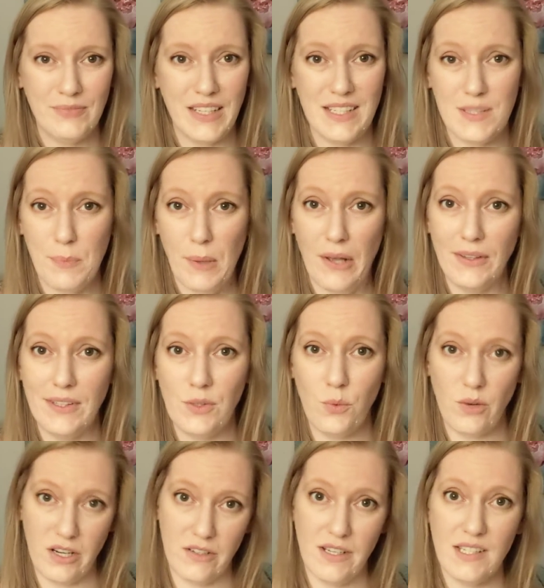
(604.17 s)
It's probably the
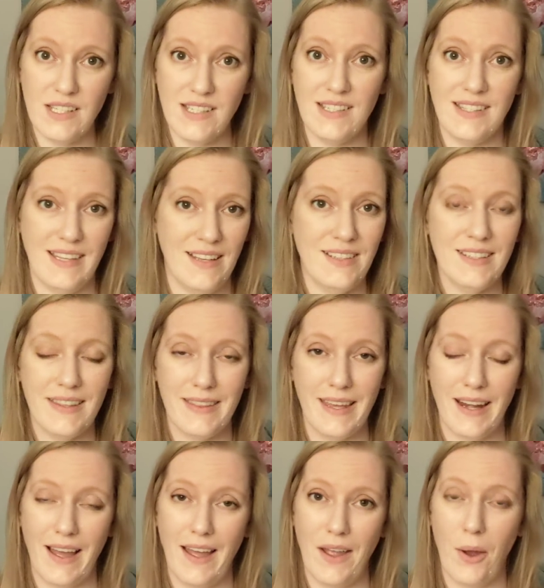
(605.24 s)
weirdest scent
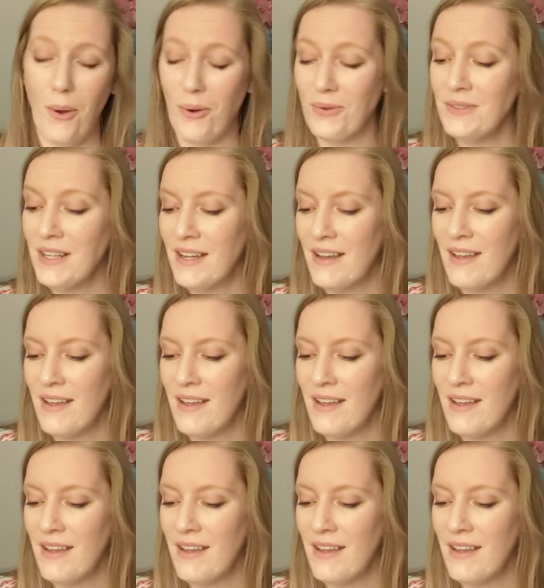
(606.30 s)
that I own.